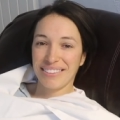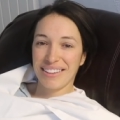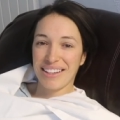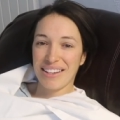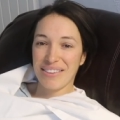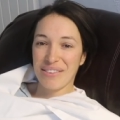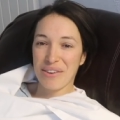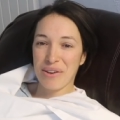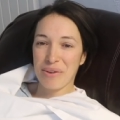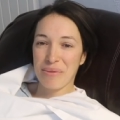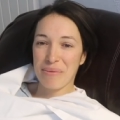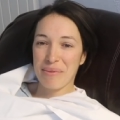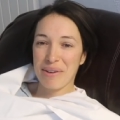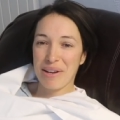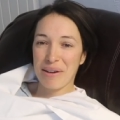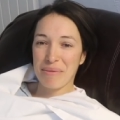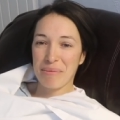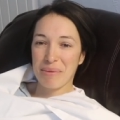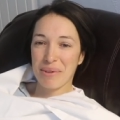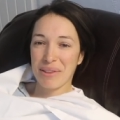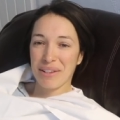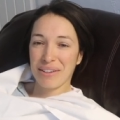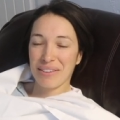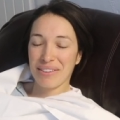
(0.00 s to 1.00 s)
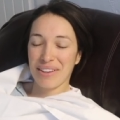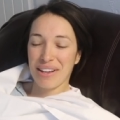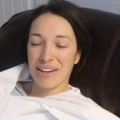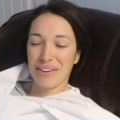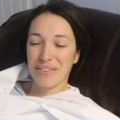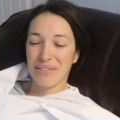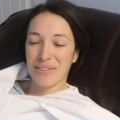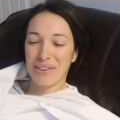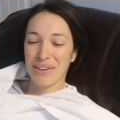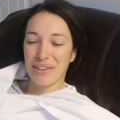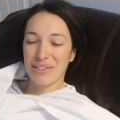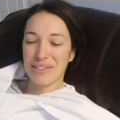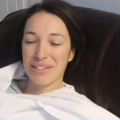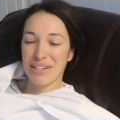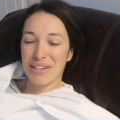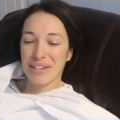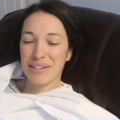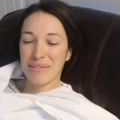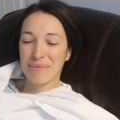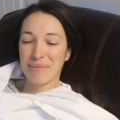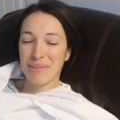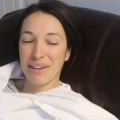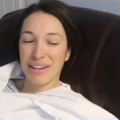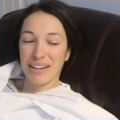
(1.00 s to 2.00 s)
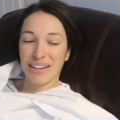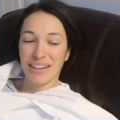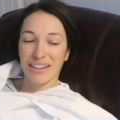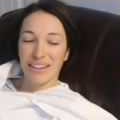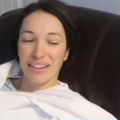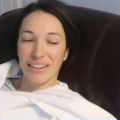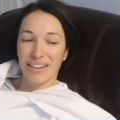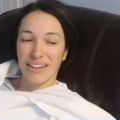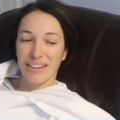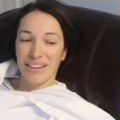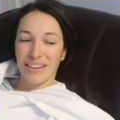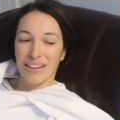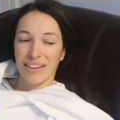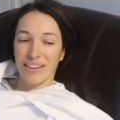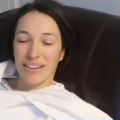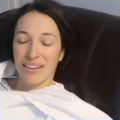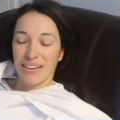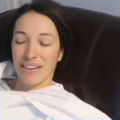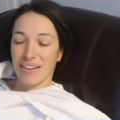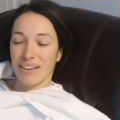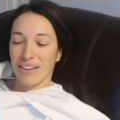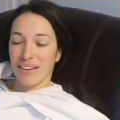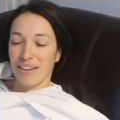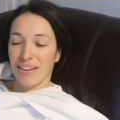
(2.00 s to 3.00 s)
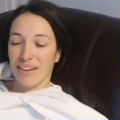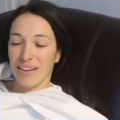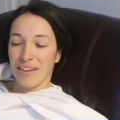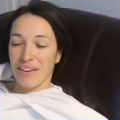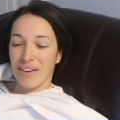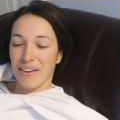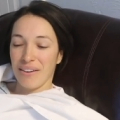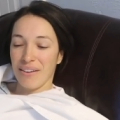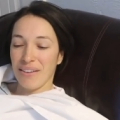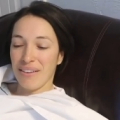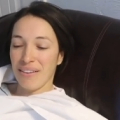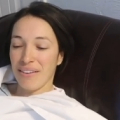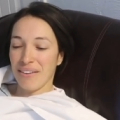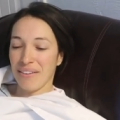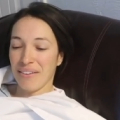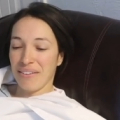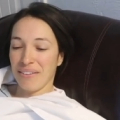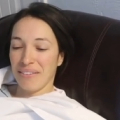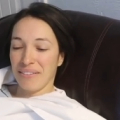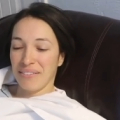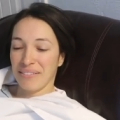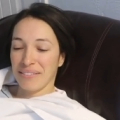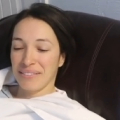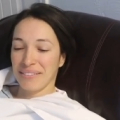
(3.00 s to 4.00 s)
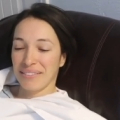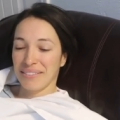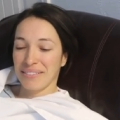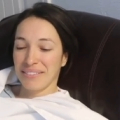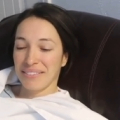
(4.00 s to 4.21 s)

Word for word: they woke me up and they're like, we're all done. I'm like, oh,